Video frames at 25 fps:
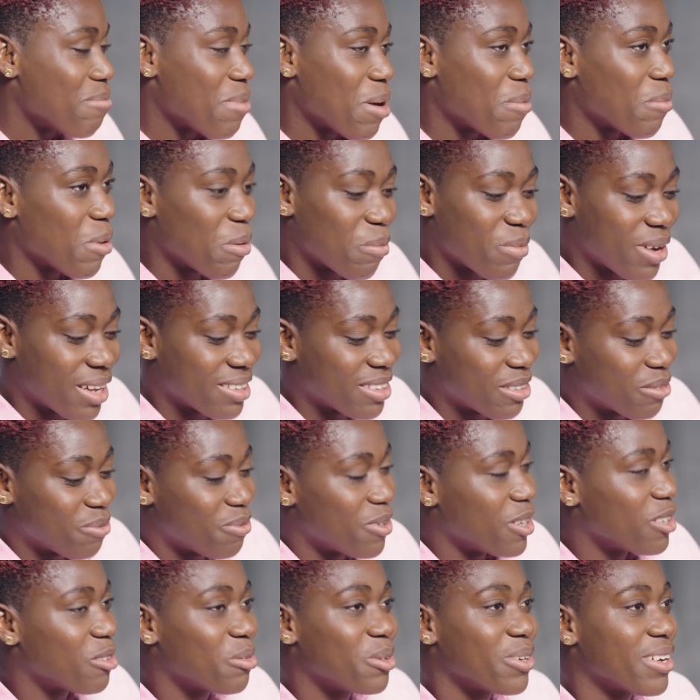My mom has a
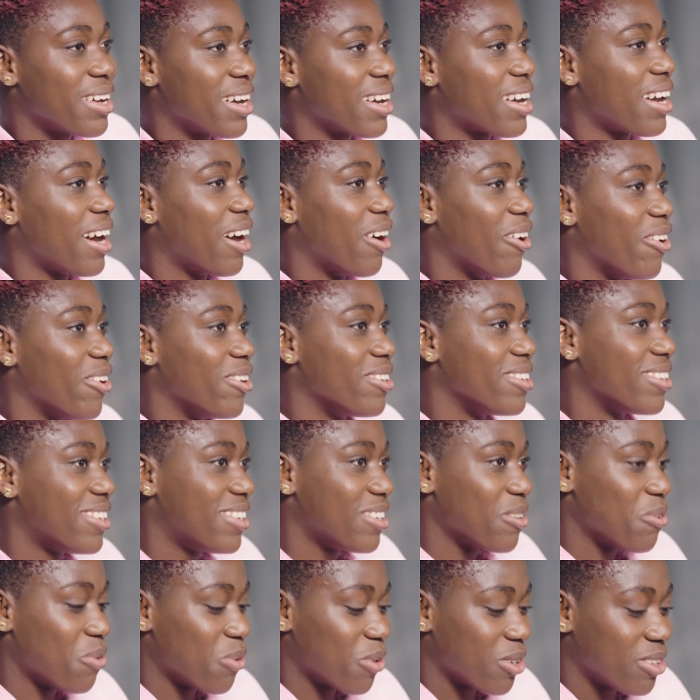Facebook account.
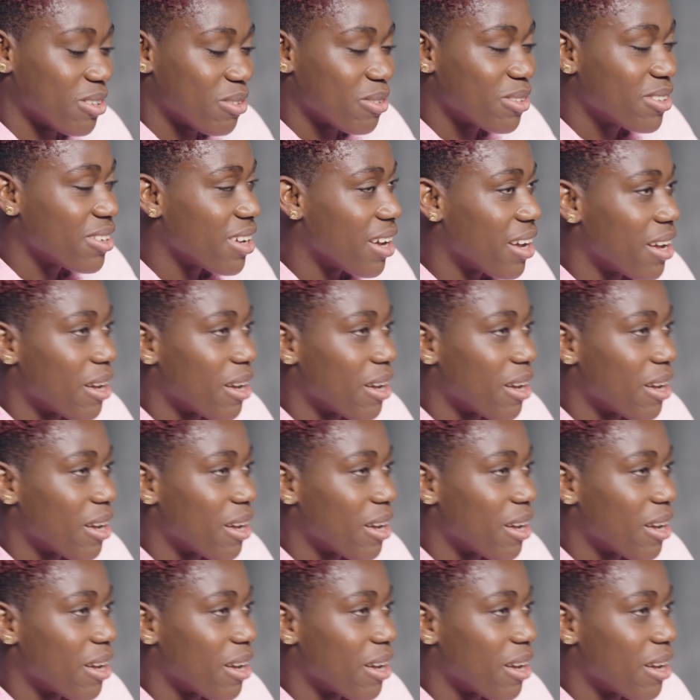She watches